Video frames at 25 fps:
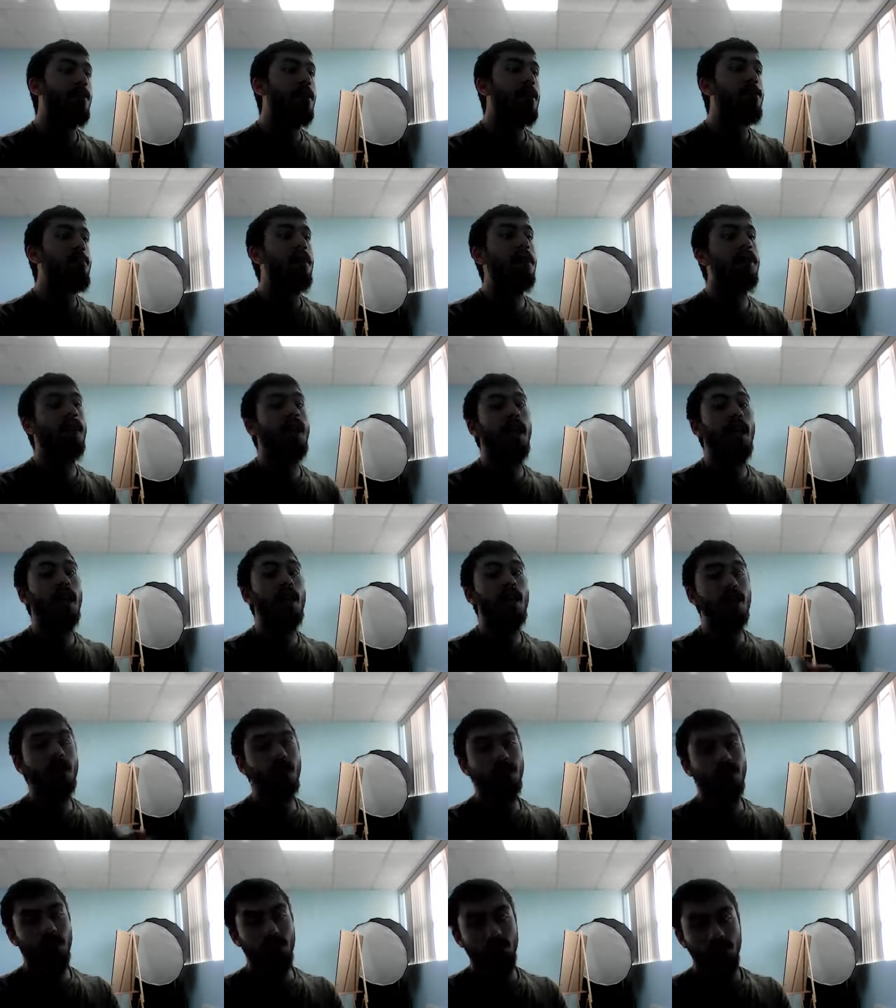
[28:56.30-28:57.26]
him
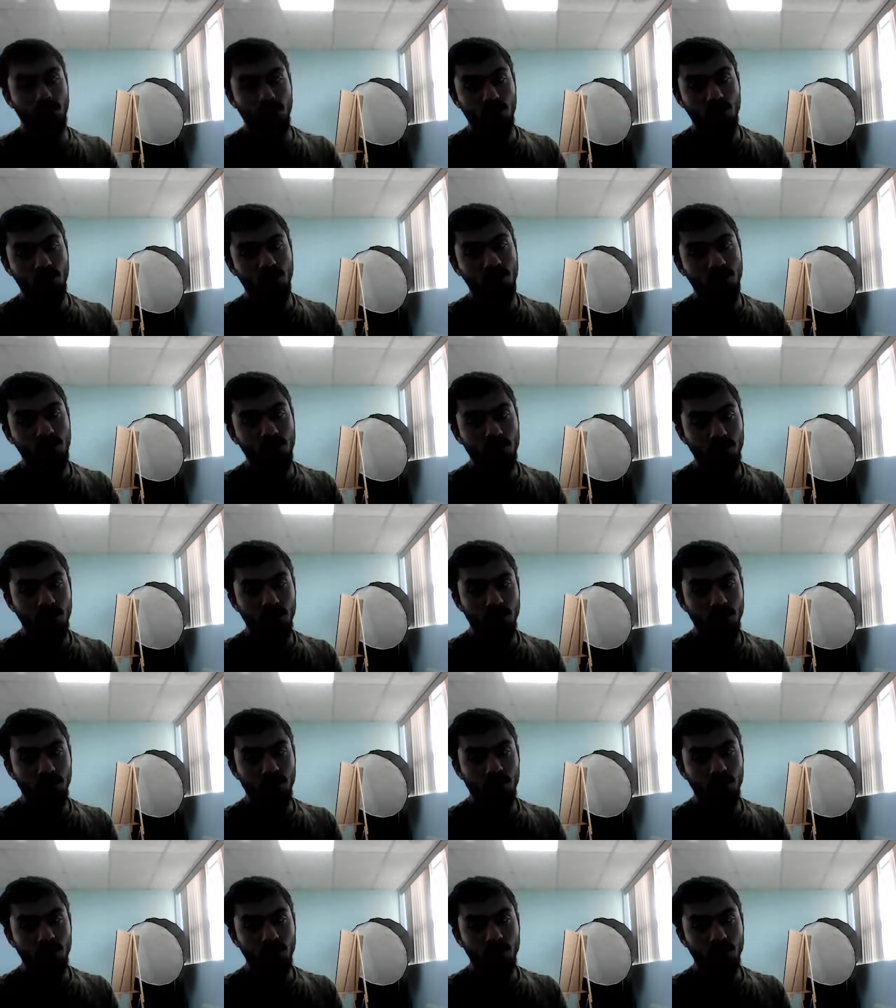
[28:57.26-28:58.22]
inherit from you.
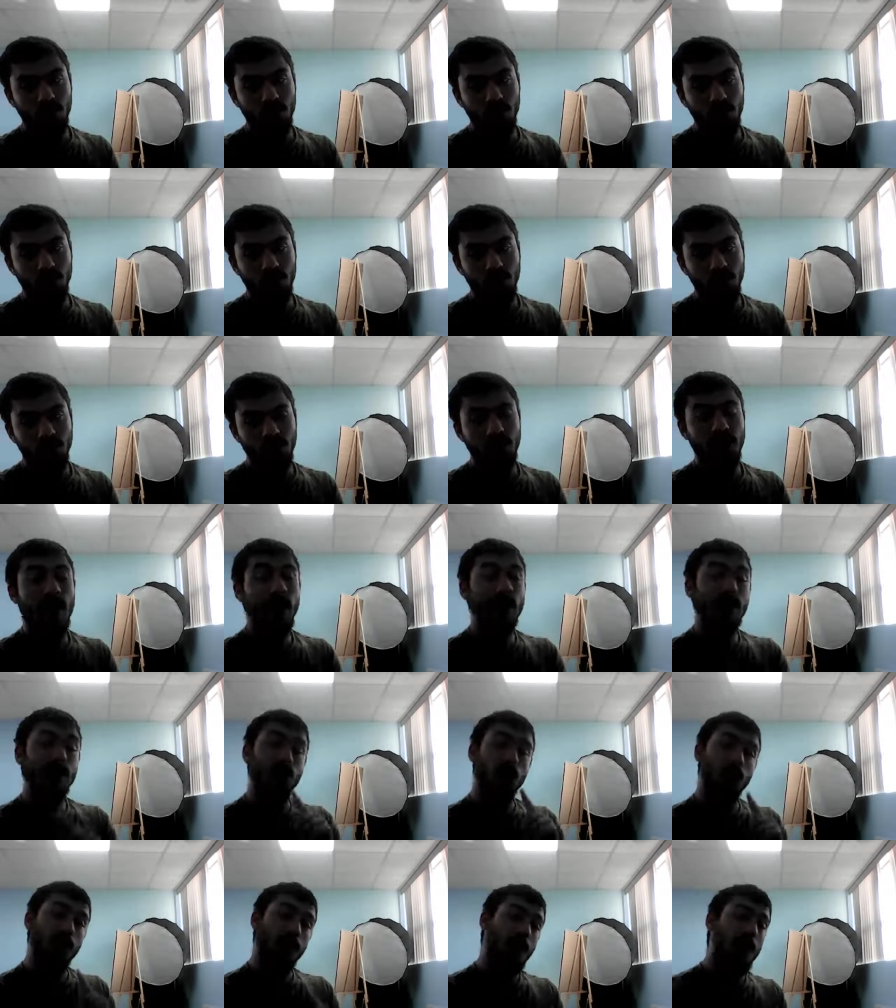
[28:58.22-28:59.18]
That
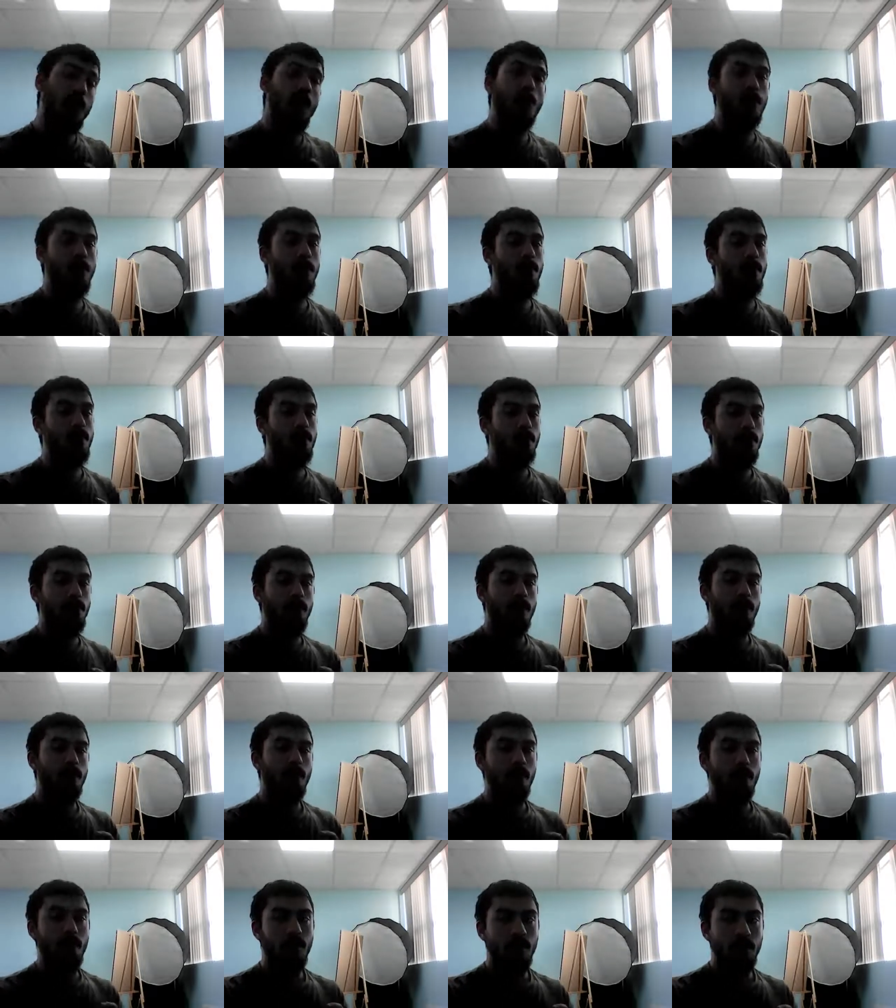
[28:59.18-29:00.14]
is what's haram.
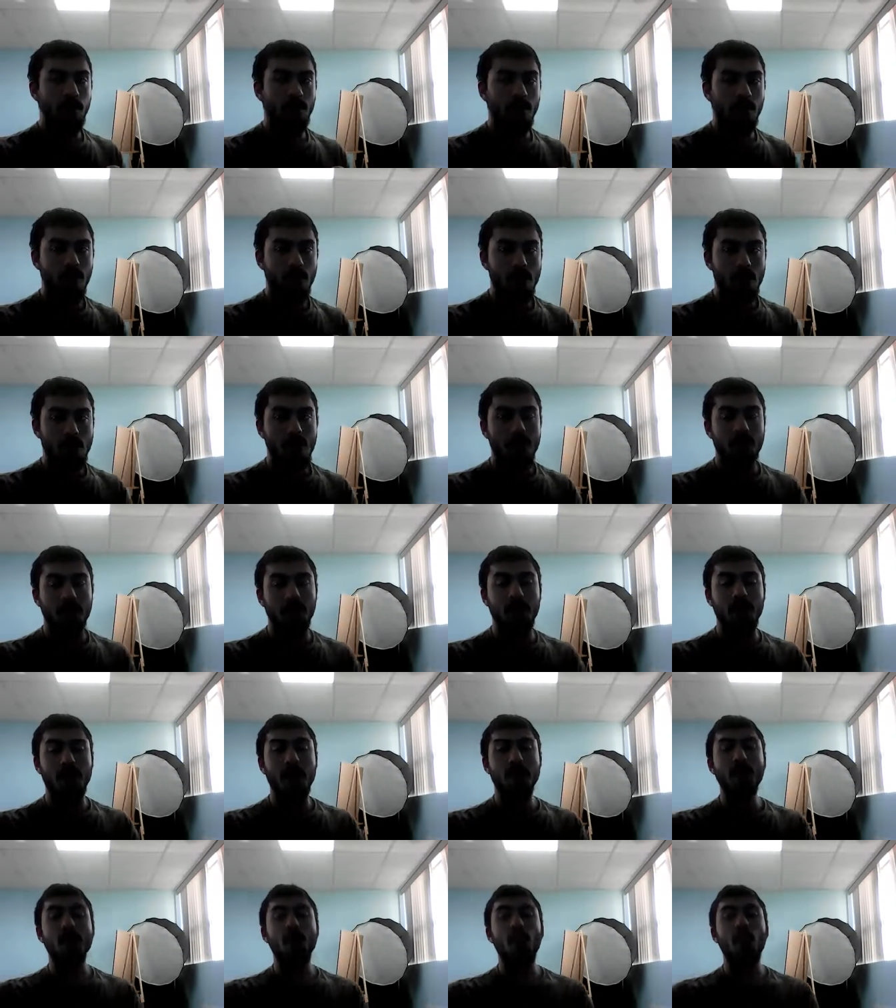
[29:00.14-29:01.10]

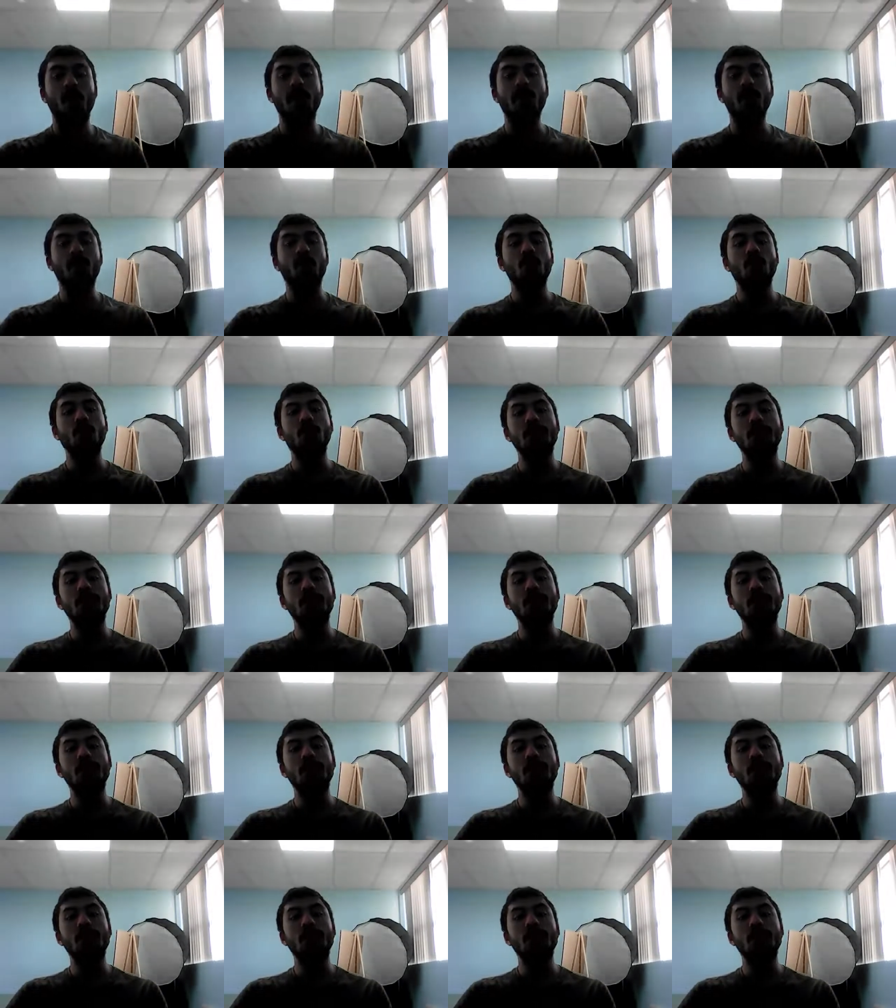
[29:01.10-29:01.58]
Because when you